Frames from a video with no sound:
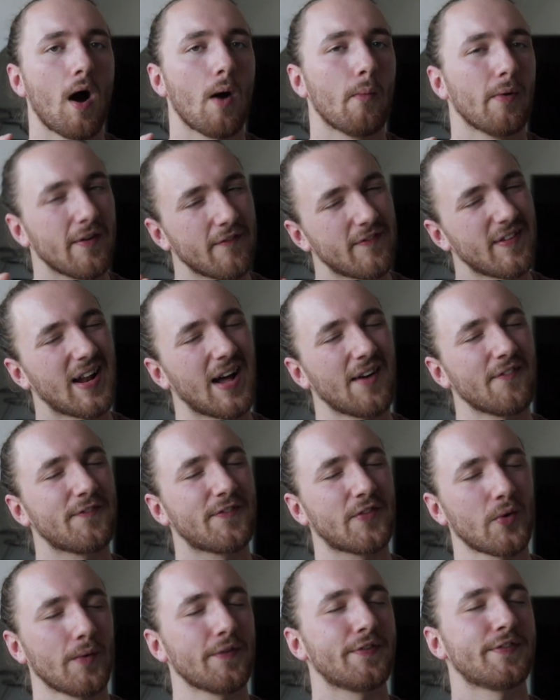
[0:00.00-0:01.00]
I would have
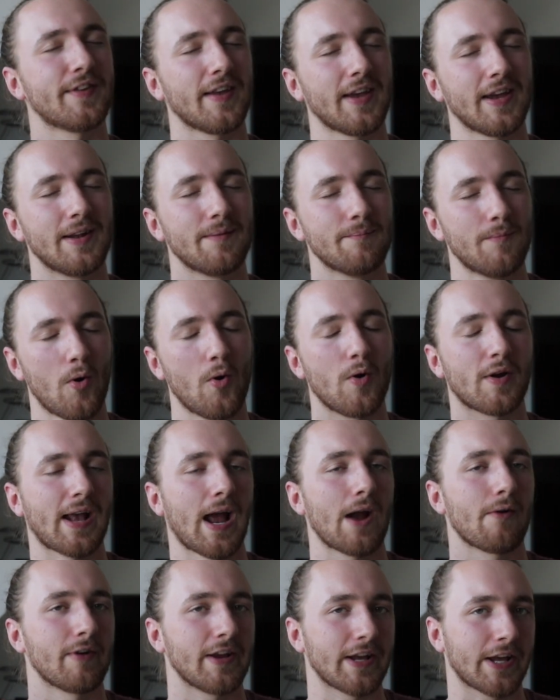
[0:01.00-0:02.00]
loved to have seen more
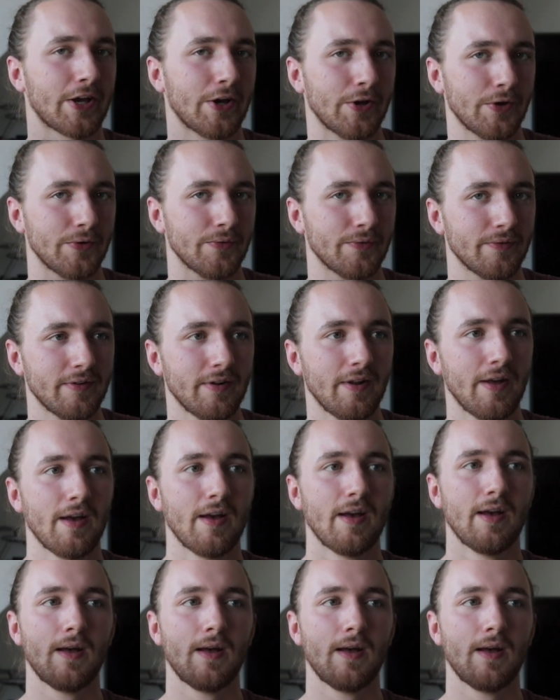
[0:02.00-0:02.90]
Carrie Coon,